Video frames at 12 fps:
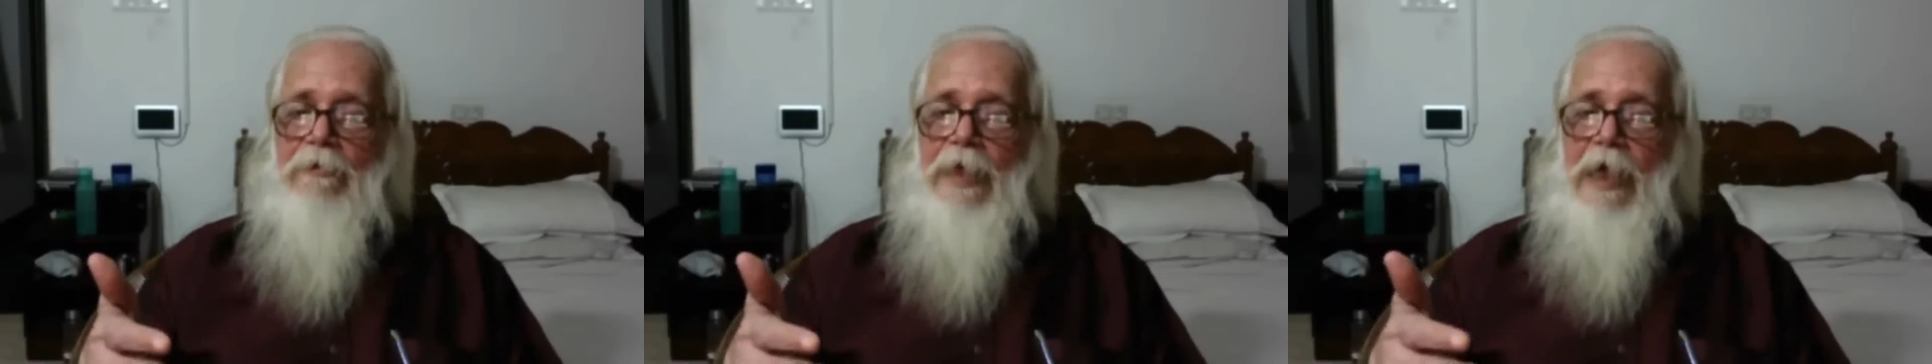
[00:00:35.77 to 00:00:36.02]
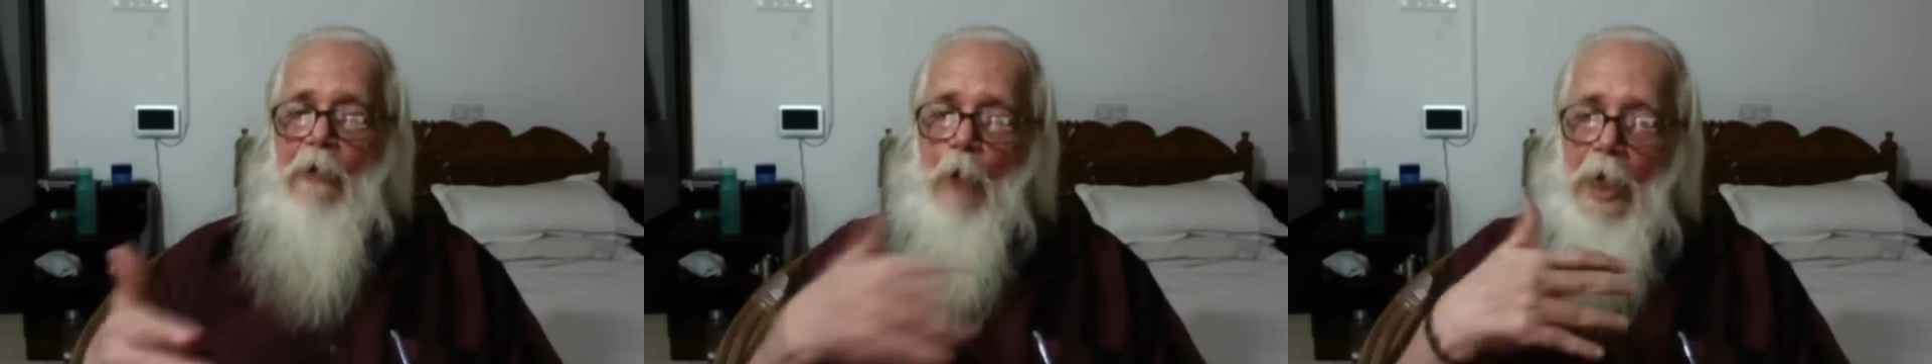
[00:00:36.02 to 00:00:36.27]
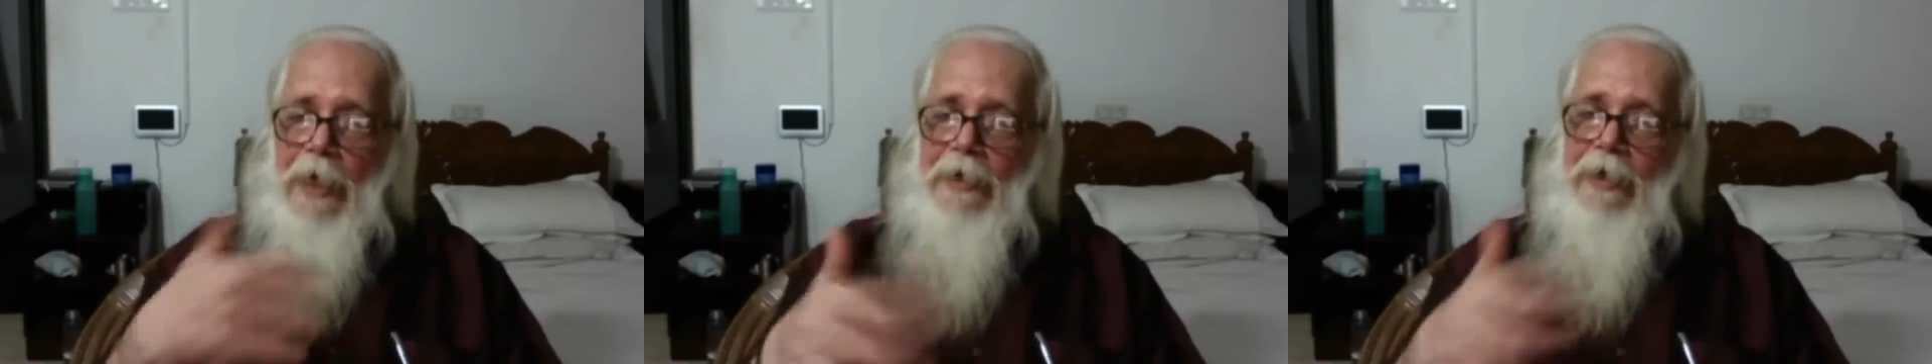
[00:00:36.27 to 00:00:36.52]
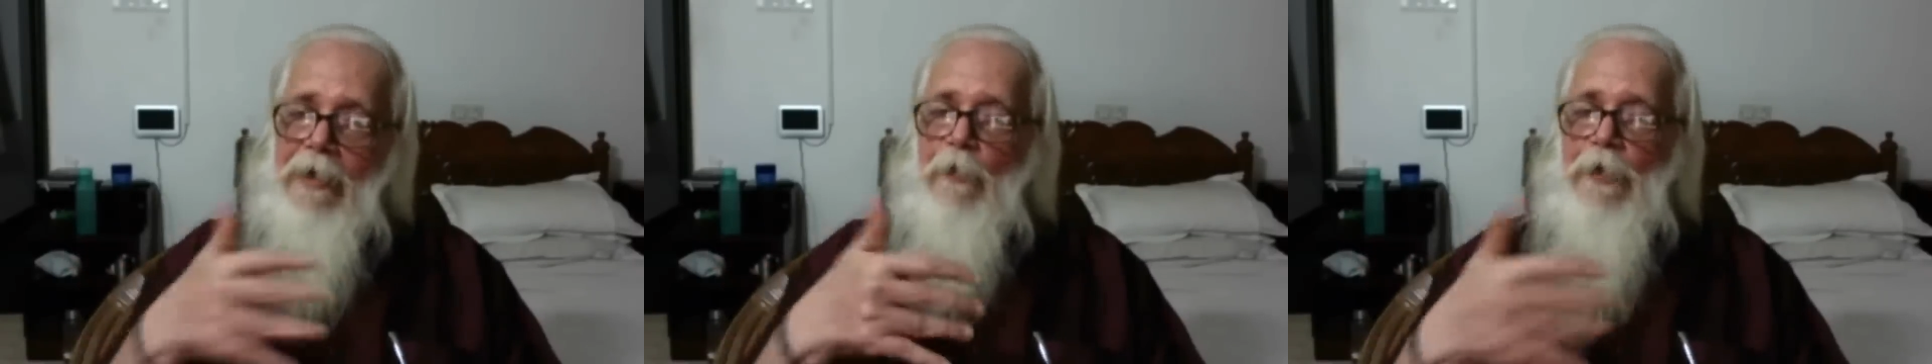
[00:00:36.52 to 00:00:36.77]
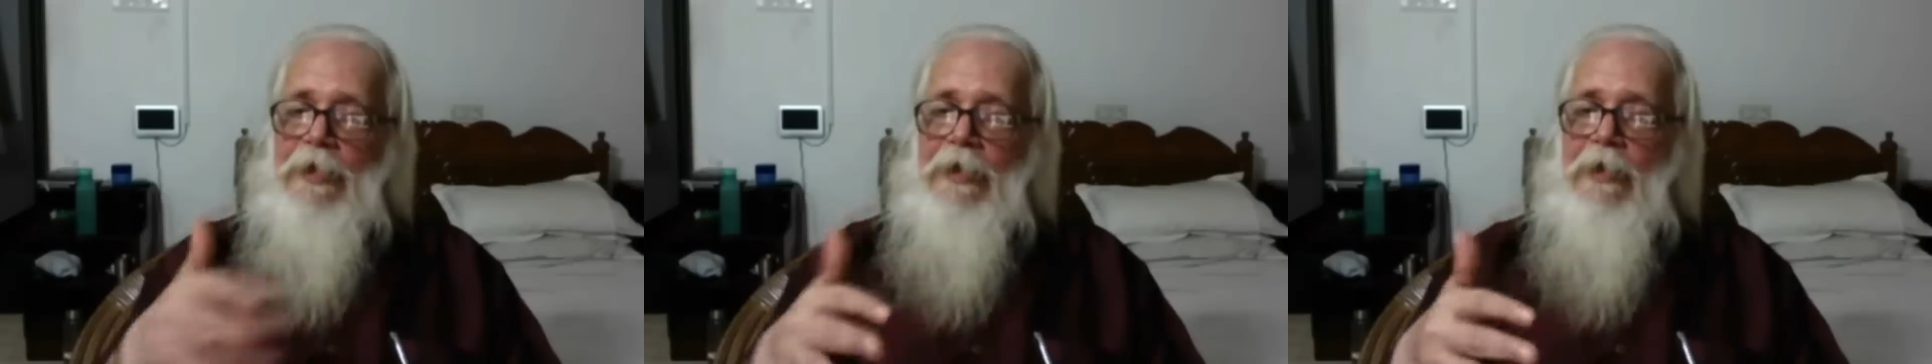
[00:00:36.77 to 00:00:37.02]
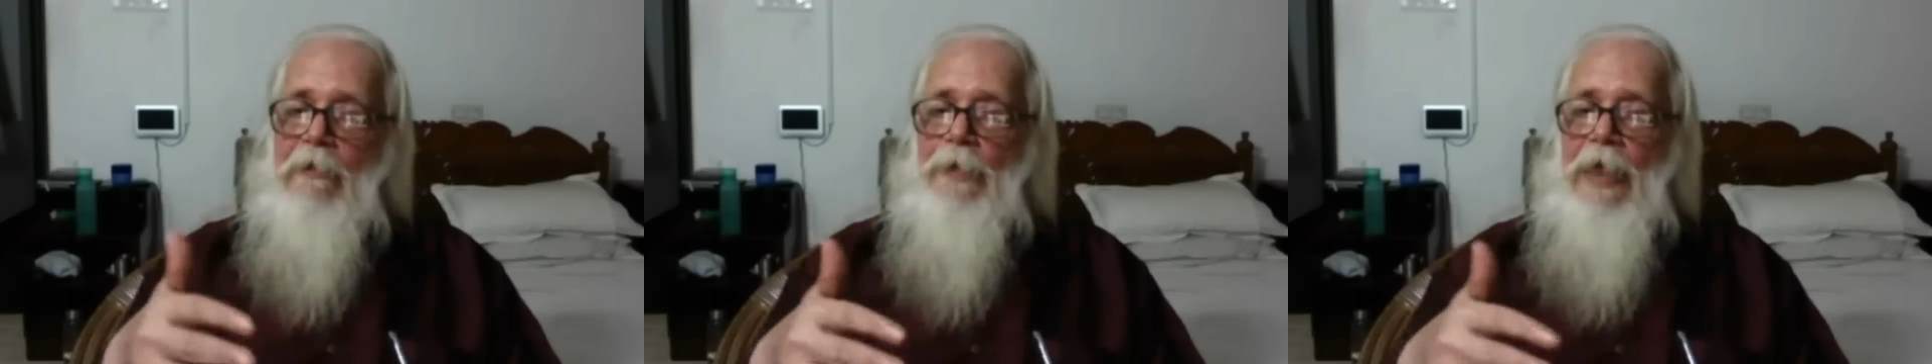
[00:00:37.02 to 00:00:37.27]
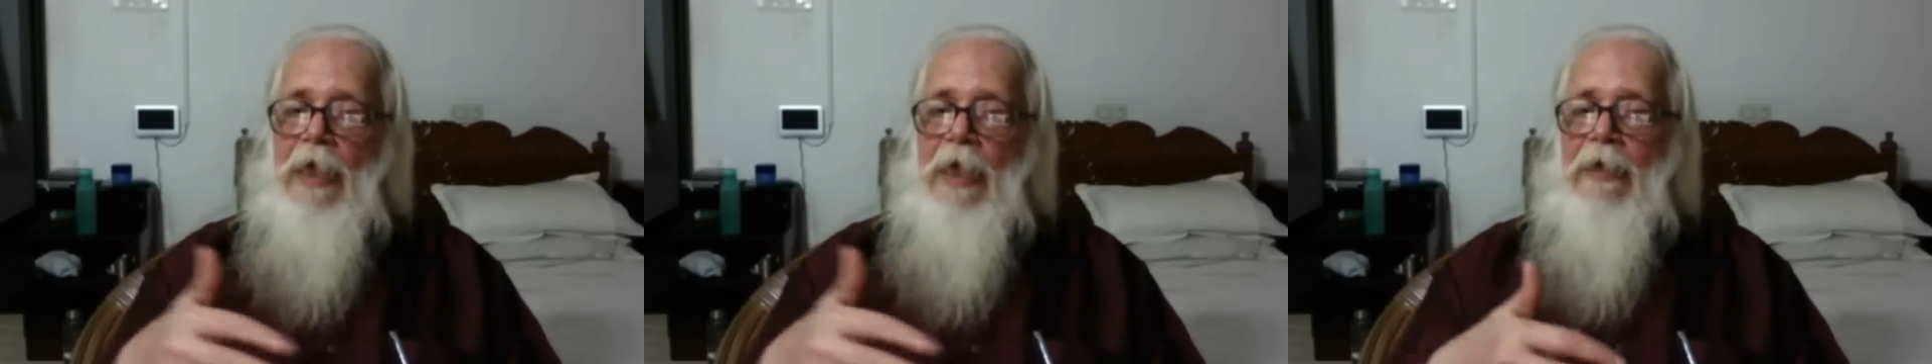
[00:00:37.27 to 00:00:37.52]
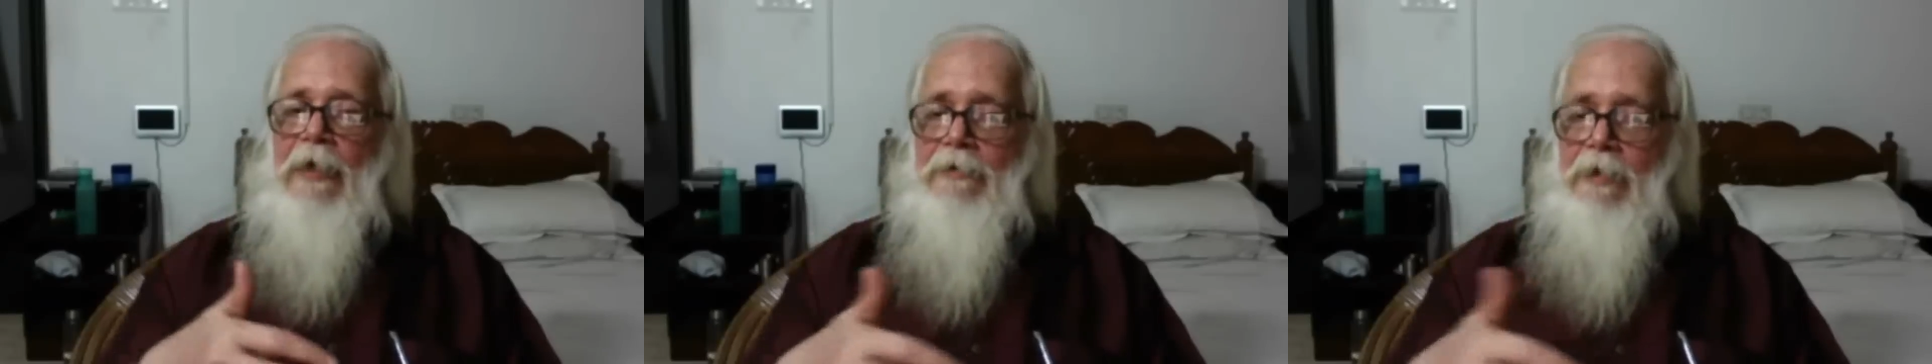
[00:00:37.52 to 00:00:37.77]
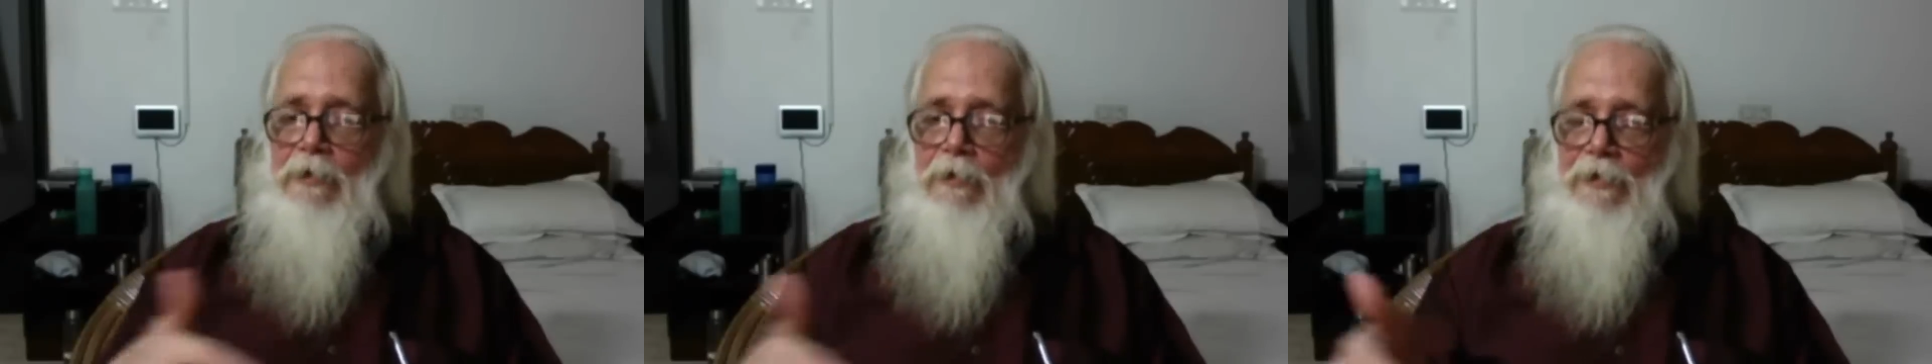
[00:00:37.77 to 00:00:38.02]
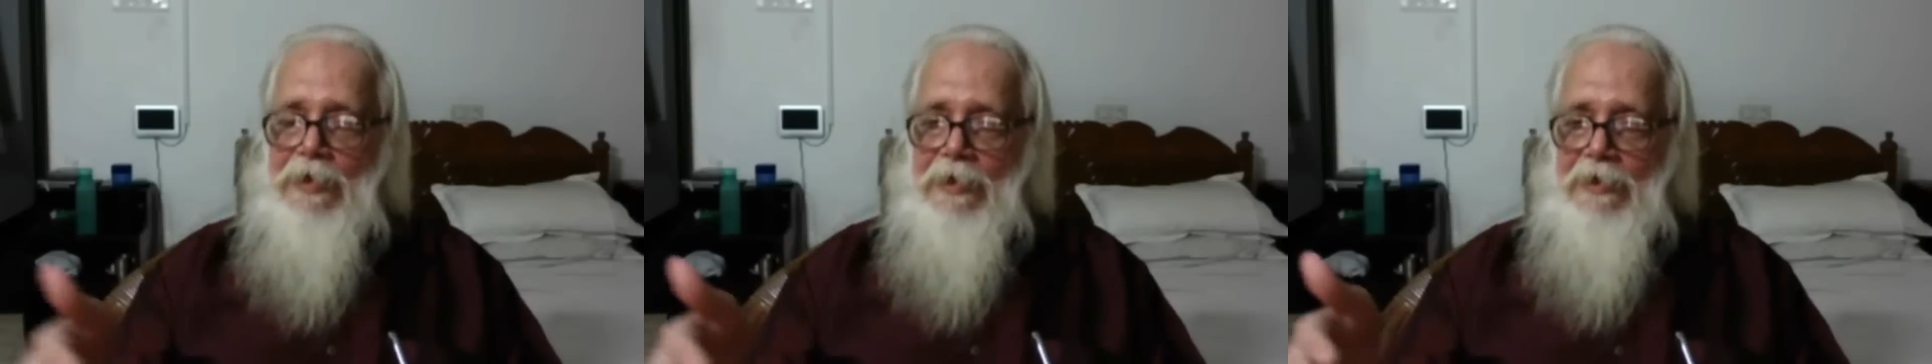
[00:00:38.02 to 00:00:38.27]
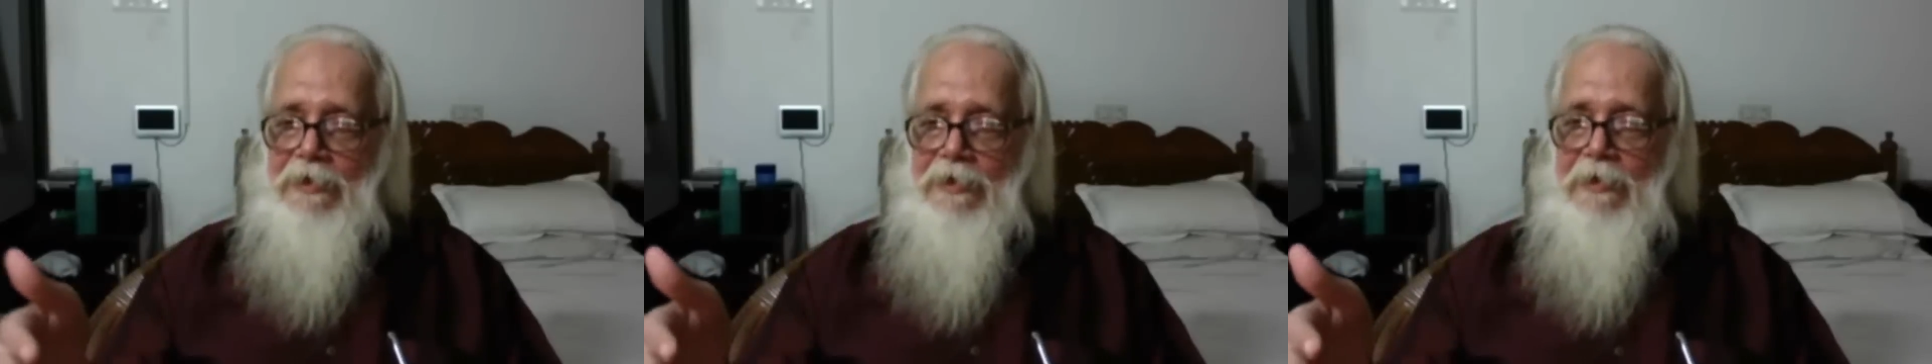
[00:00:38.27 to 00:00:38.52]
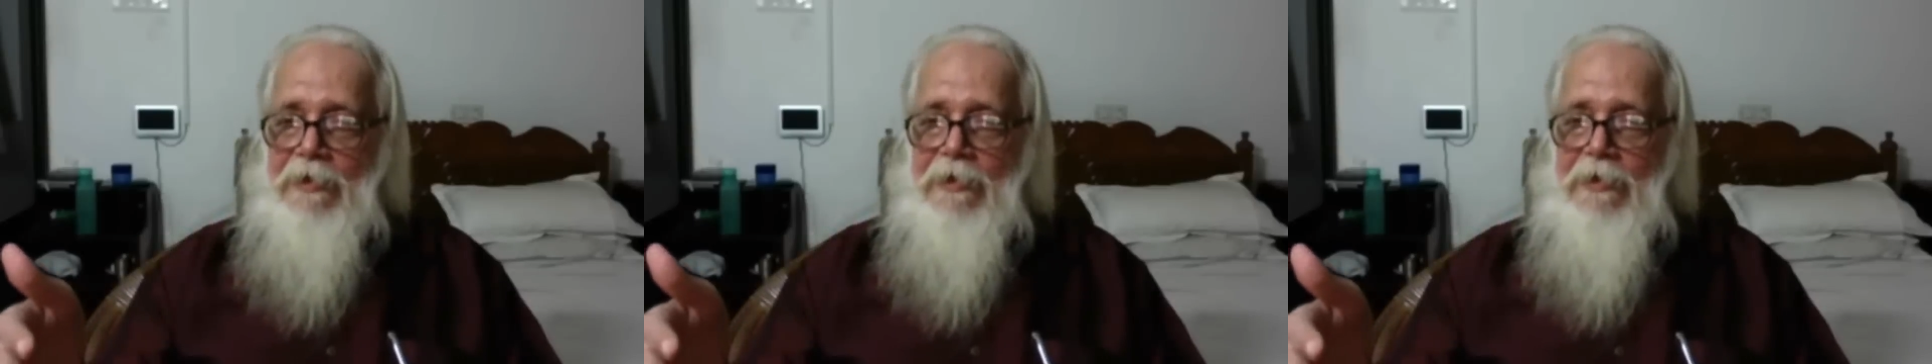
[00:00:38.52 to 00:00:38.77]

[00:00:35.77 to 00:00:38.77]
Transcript: we avoided putting up a high altitude facility